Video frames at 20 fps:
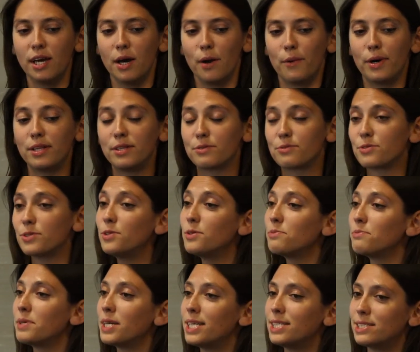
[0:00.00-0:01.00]
Well,
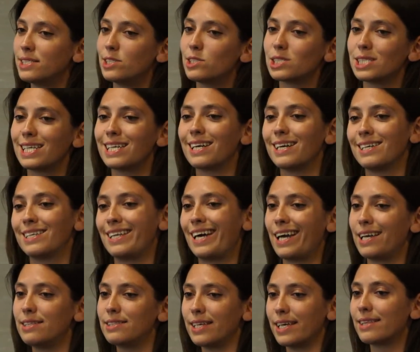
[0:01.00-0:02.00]
Room is using an
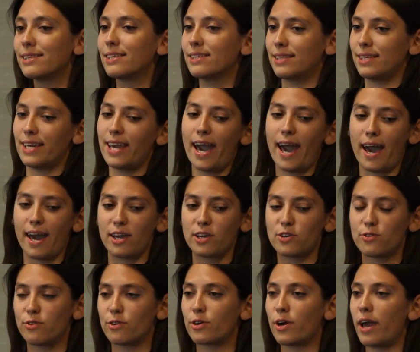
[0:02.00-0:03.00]
identity hash
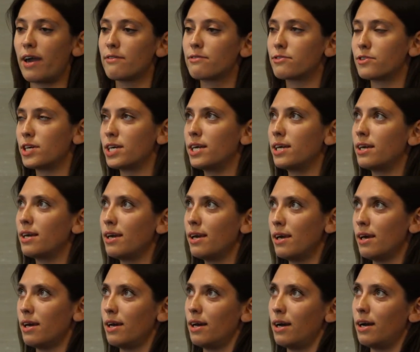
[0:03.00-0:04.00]
for every
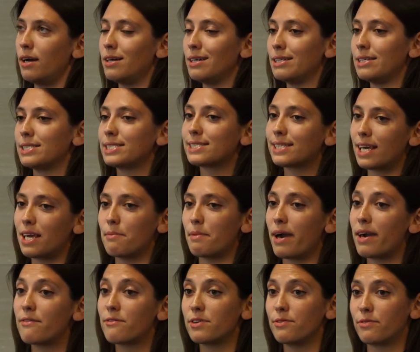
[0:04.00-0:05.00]
schema,
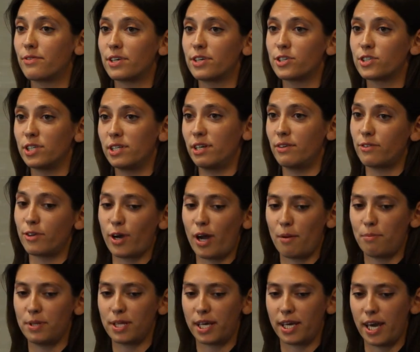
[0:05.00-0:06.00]
every version of your
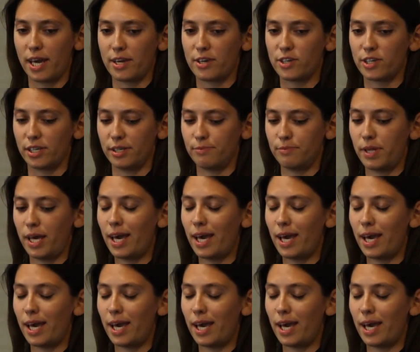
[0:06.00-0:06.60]
application.